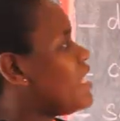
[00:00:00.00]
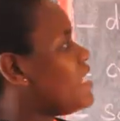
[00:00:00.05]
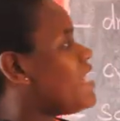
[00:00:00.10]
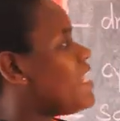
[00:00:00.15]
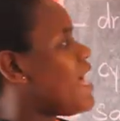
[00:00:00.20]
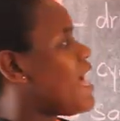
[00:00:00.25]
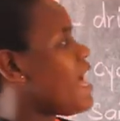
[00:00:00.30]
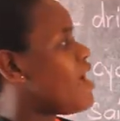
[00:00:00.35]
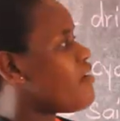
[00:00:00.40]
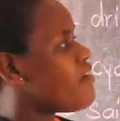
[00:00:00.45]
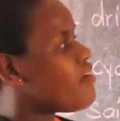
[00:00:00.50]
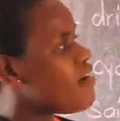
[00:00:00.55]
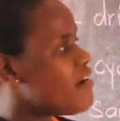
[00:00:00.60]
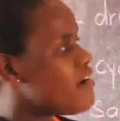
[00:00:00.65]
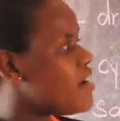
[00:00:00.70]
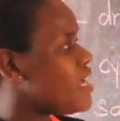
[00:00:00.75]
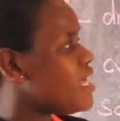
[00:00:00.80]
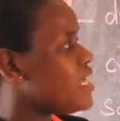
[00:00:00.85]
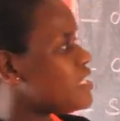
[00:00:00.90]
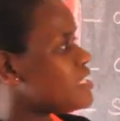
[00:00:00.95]
the
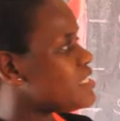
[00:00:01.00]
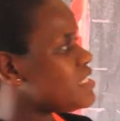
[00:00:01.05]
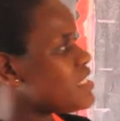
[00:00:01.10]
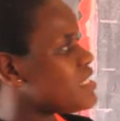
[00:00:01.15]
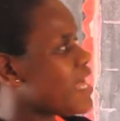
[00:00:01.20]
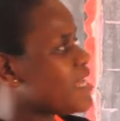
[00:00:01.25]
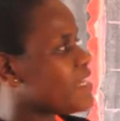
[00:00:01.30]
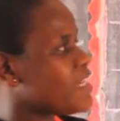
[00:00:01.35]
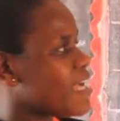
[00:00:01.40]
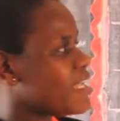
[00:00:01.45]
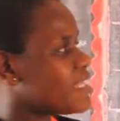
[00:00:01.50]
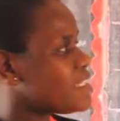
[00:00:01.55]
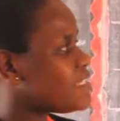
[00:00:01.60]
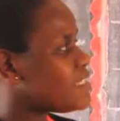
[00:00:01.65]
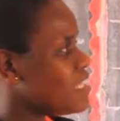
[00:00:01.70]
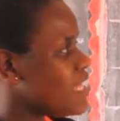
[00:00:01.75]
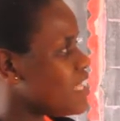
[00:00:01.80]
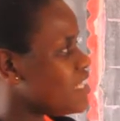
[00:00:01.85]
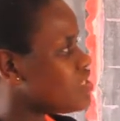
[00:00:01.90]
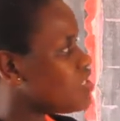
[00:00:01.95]
lorries, the
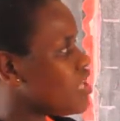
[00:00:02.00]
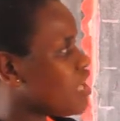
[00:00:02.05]
taxis,